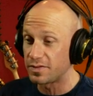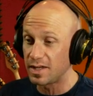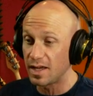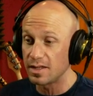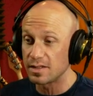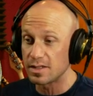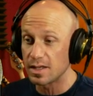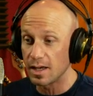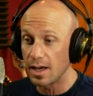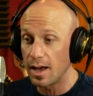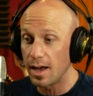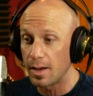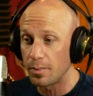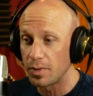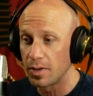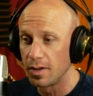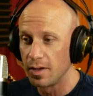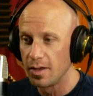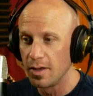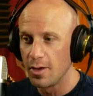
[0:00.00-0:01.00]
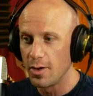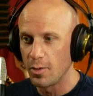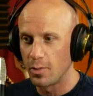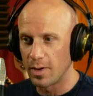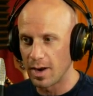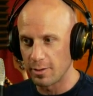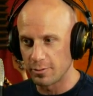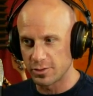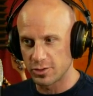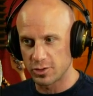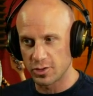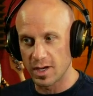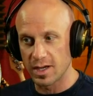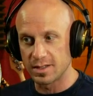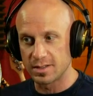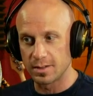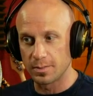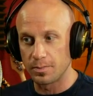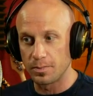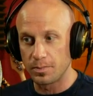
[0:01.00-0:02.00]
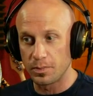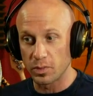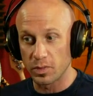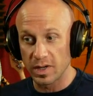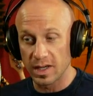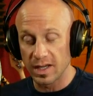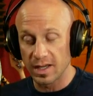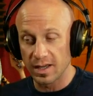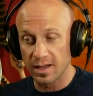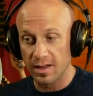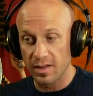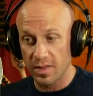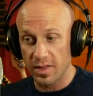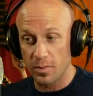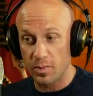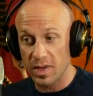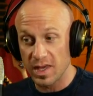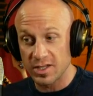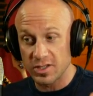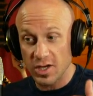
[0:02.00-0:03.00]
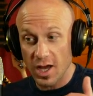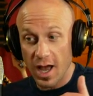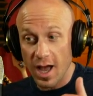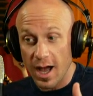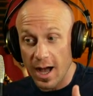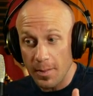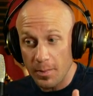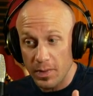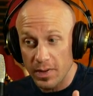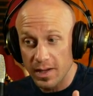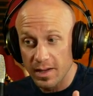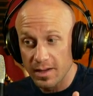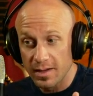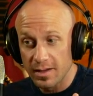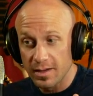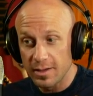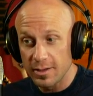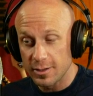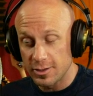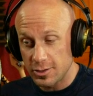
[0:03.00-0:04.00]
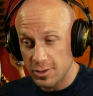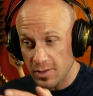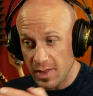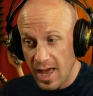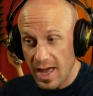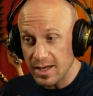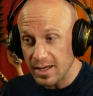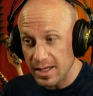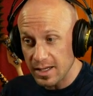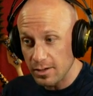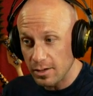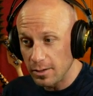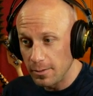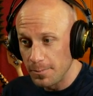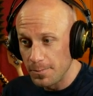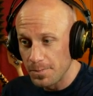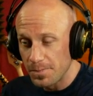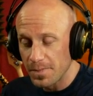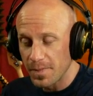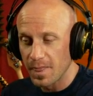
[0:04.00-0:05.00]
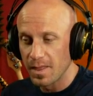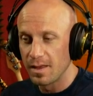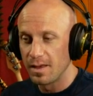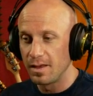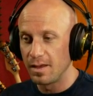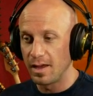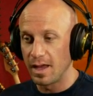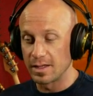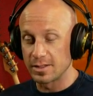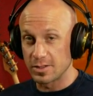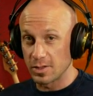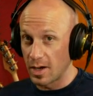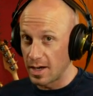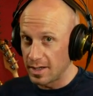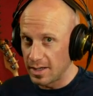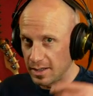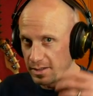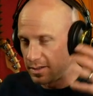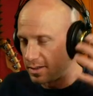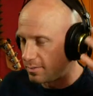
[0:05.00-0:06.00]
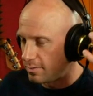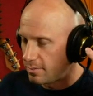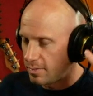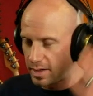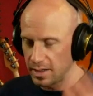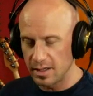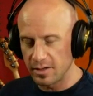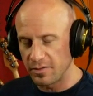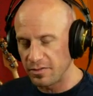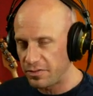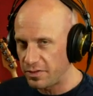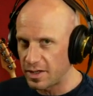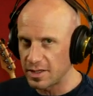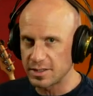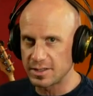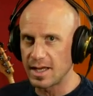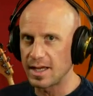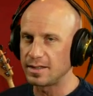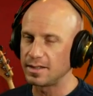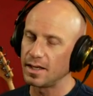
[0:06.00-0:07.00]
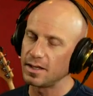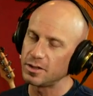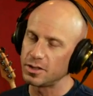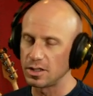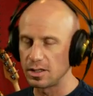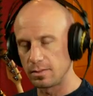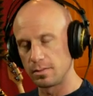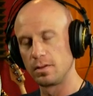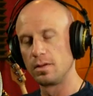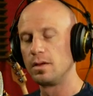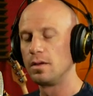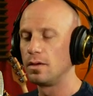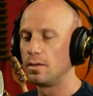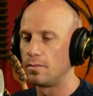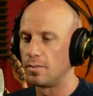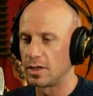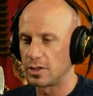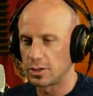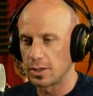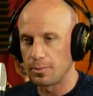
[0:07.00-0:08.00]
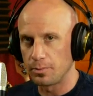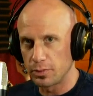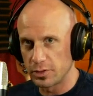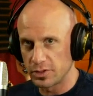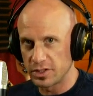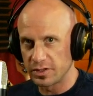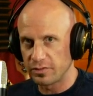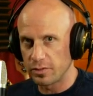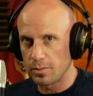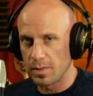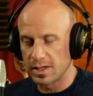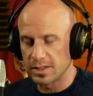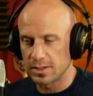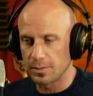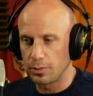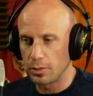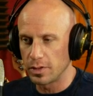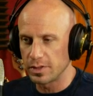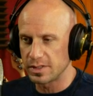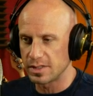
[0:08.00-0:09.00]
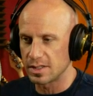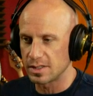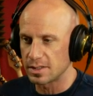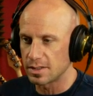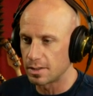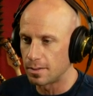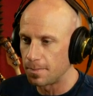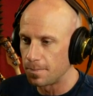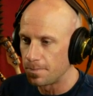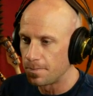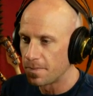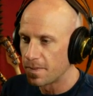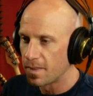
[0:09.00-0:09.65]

tensing up when I was trying to bring the pitch up to that needle. And so I need to flush that tension, make sure I'm pushing from my support system,